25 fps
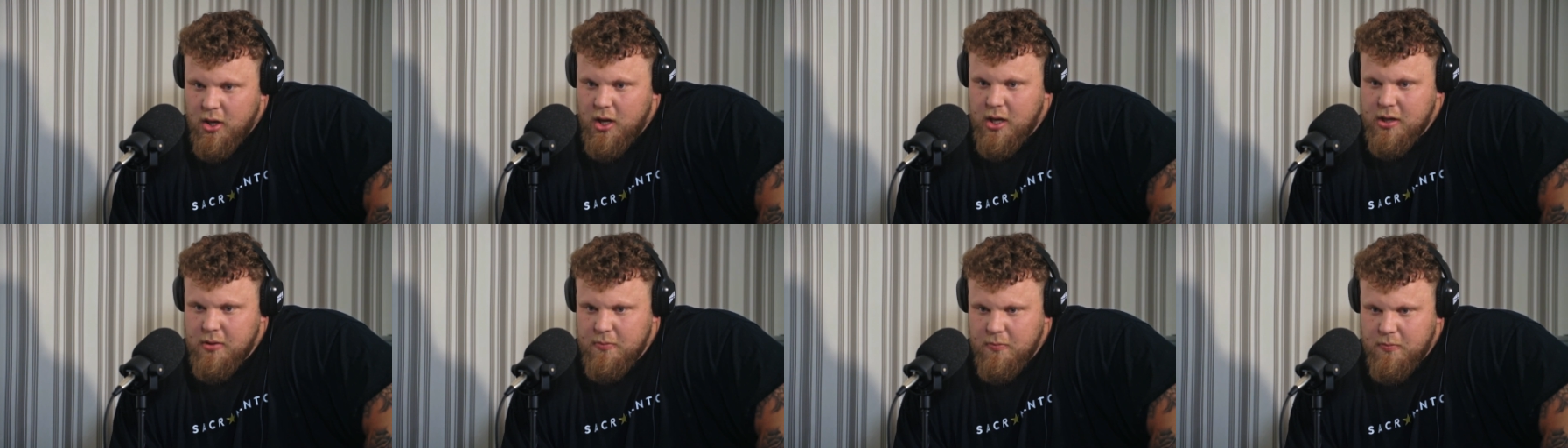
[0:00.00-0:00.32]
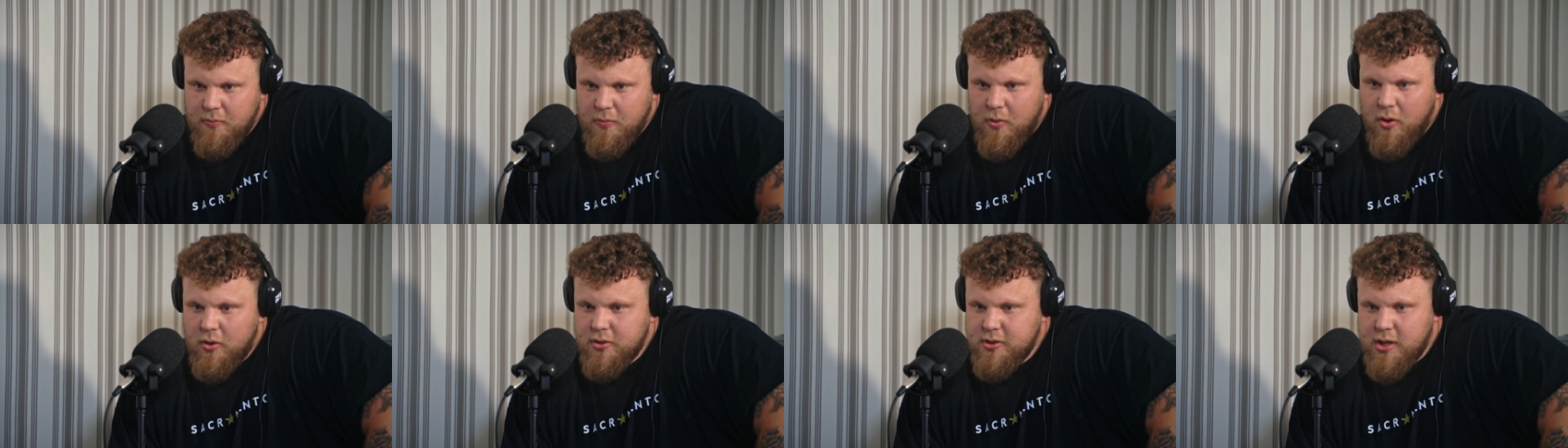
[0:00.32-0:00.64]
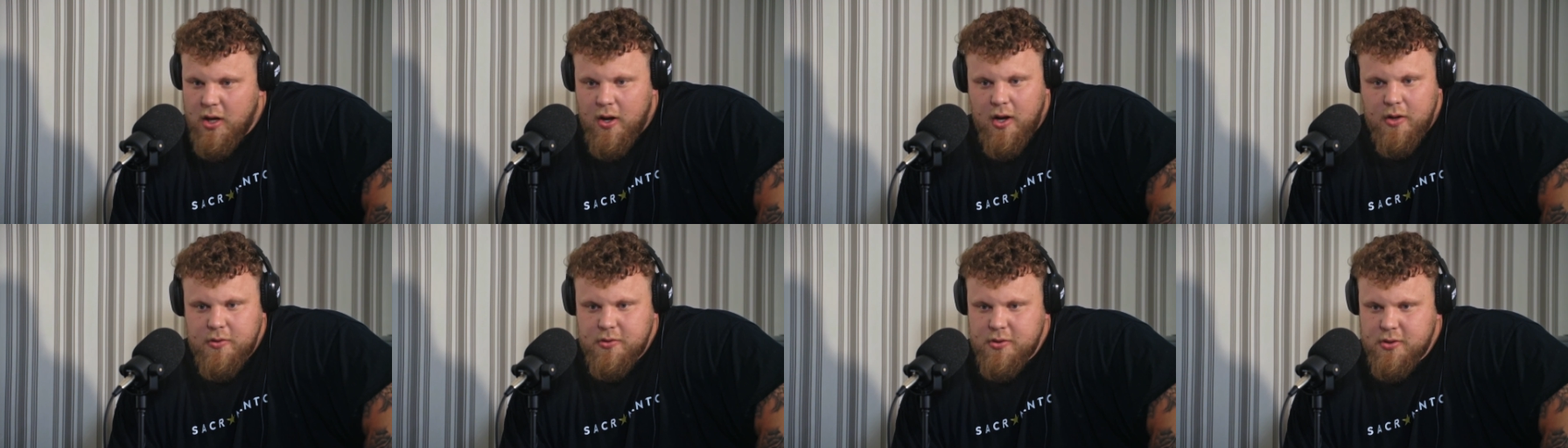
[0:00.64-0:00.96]
like
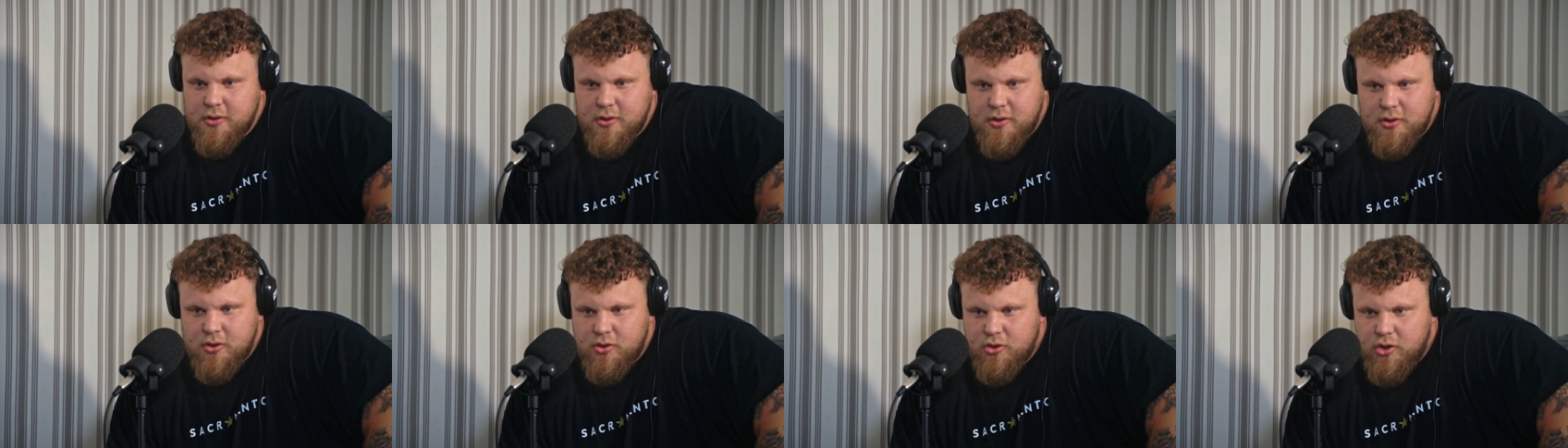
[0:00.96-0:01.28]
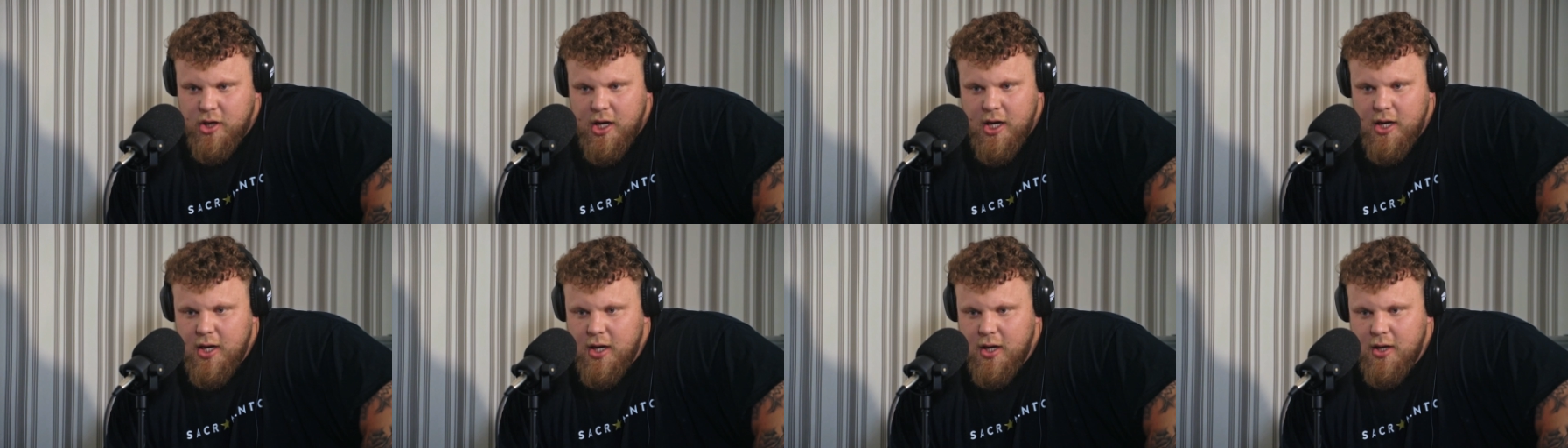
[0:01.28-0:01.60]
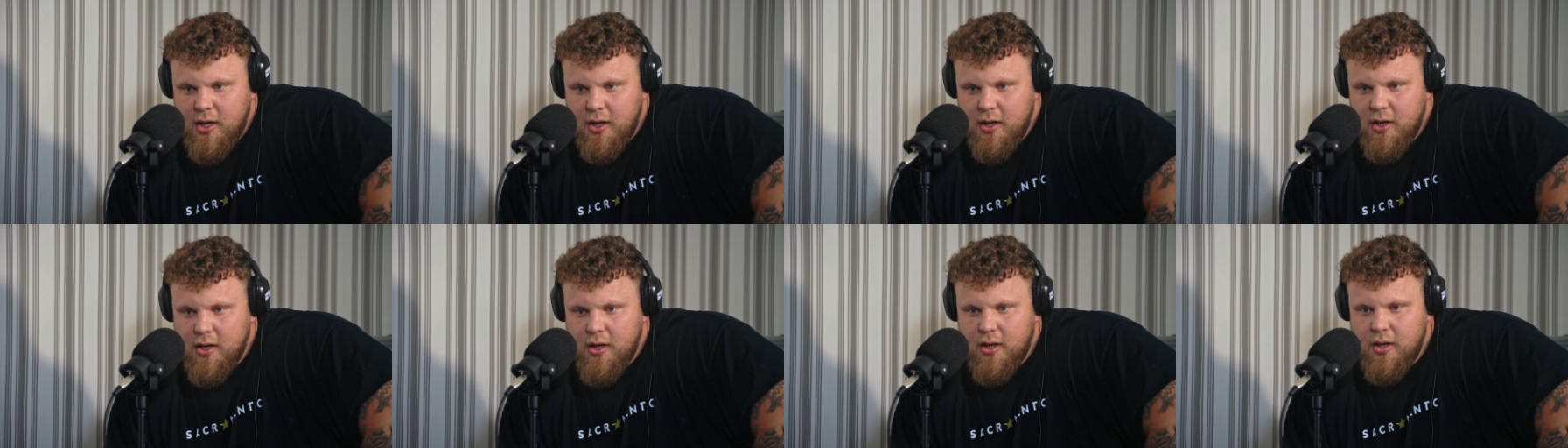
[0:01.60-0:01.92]
I was
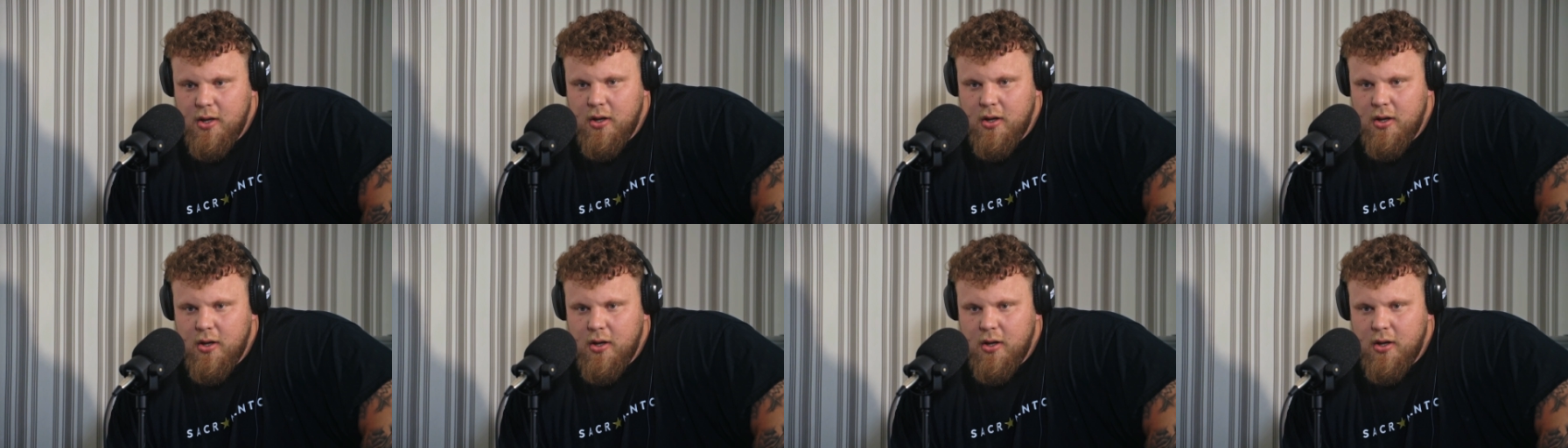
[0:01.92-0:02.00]
training